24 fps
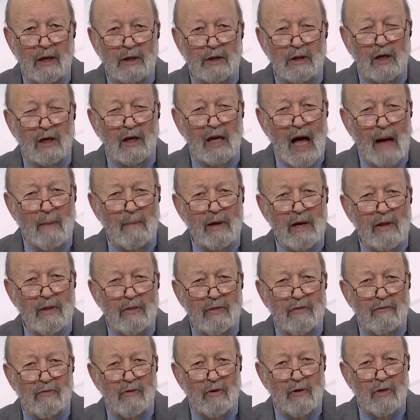to lobby
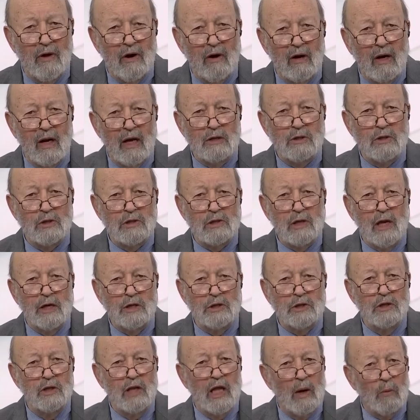for their
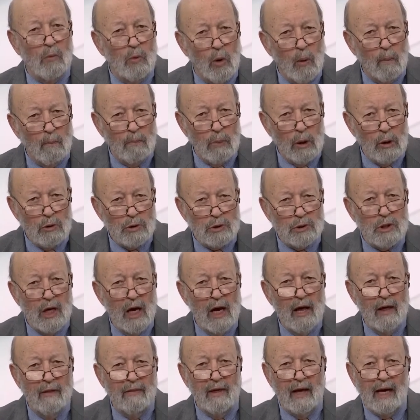legislation that will boost
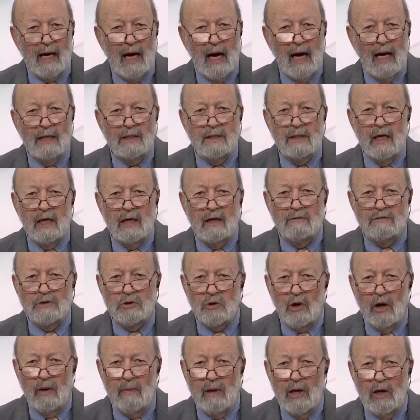the content of
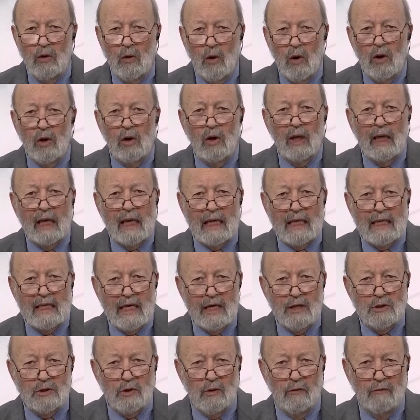soybean oil in
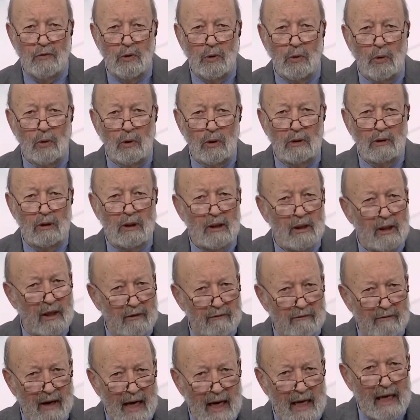diesel fuel
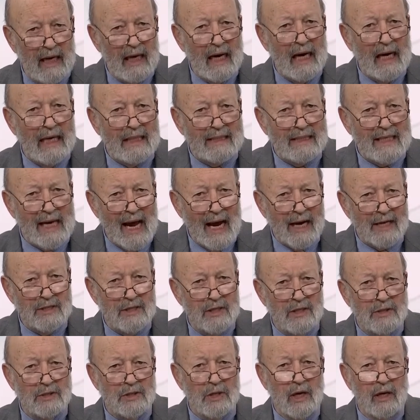via a
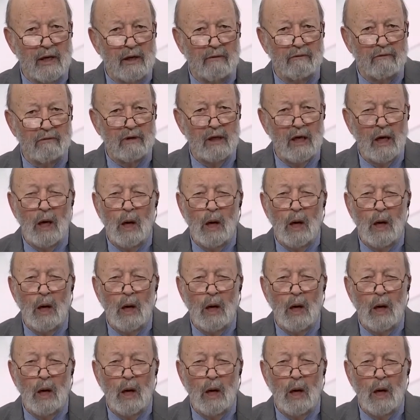tax incentive.